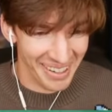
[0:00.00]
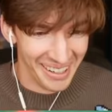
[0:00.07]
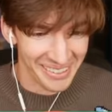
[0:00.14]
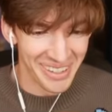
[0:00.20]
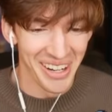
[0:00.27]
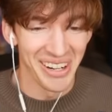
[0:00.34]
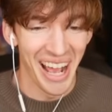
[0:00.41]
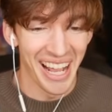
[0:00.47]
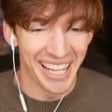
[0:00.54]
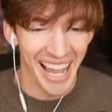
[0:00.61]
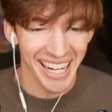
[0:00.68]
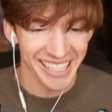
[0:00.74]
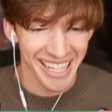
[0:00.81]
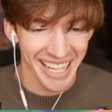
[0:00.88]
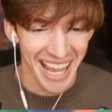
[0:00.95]
Dude, I
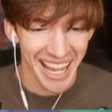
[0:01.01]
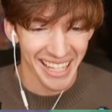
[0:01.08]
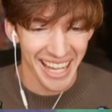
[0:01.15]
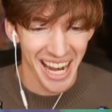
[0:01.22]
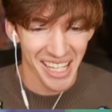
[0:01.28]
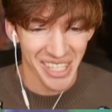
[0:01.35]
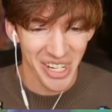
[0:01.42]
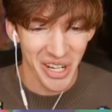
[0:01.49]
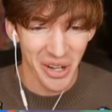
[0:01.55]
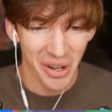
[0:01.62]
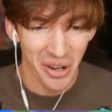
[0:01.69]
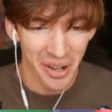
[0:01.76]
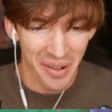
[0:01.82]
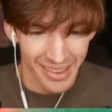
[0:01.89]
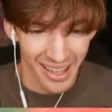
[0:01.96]
actually can't catch
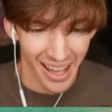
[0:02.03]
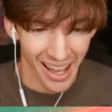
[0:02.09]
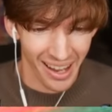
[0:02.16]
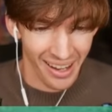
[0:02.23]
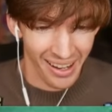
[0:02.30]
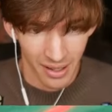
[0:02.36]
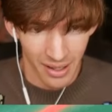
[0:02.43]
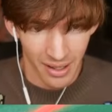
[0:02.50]
you! Ugh.